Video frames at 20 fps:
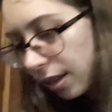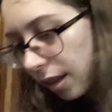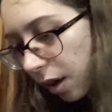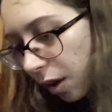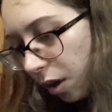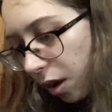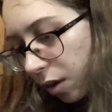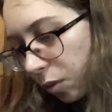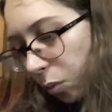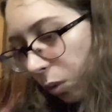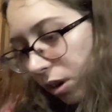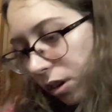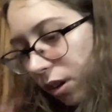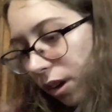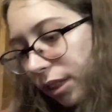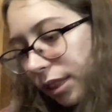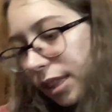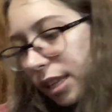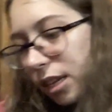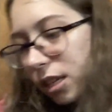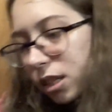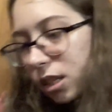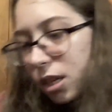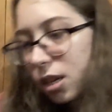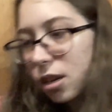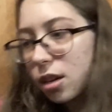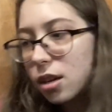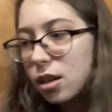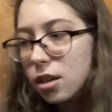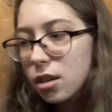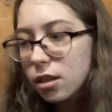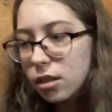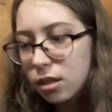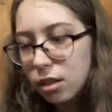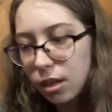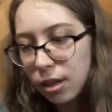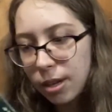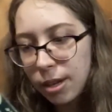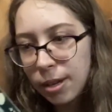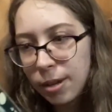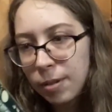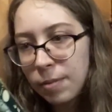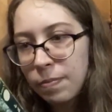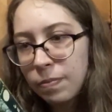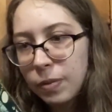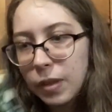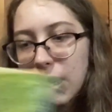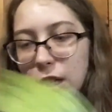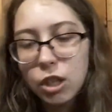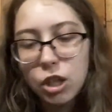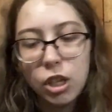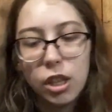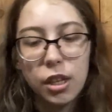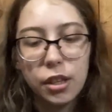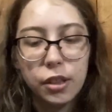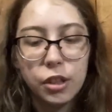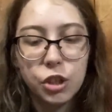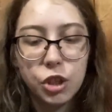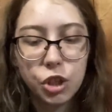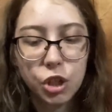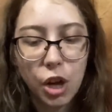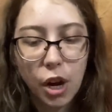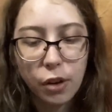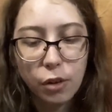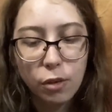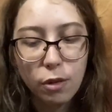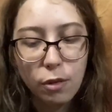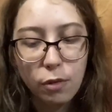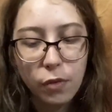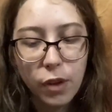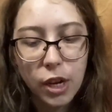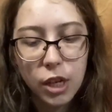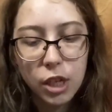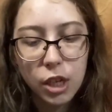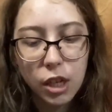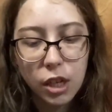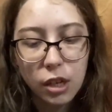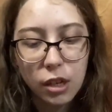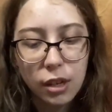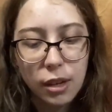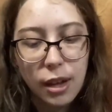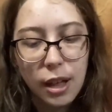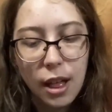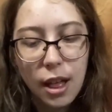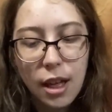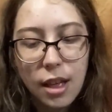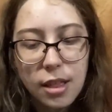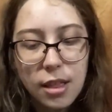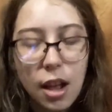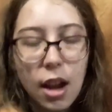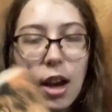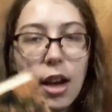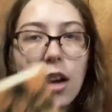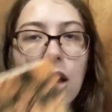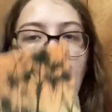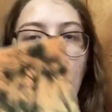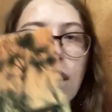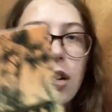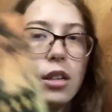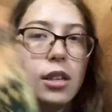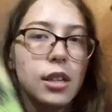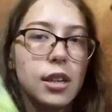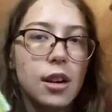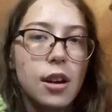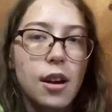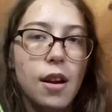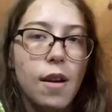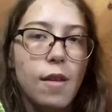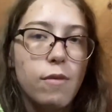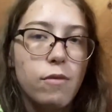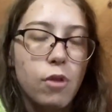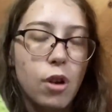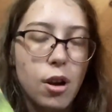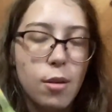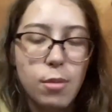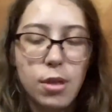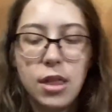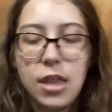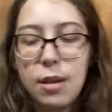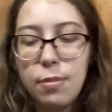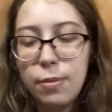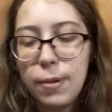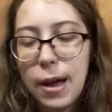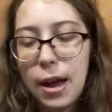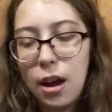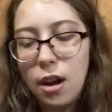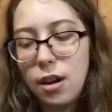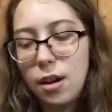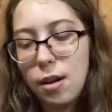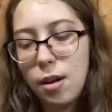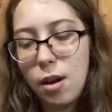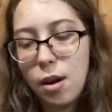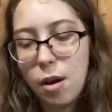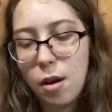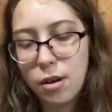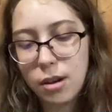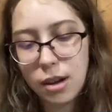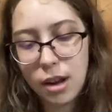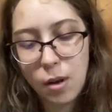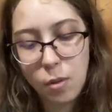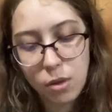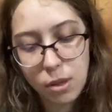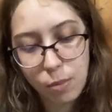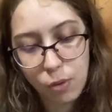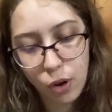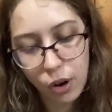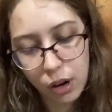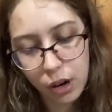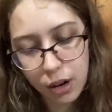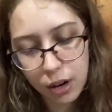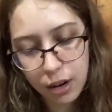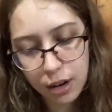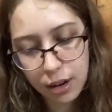And whatnot. This is the general fiction that I got from the blind date with a book.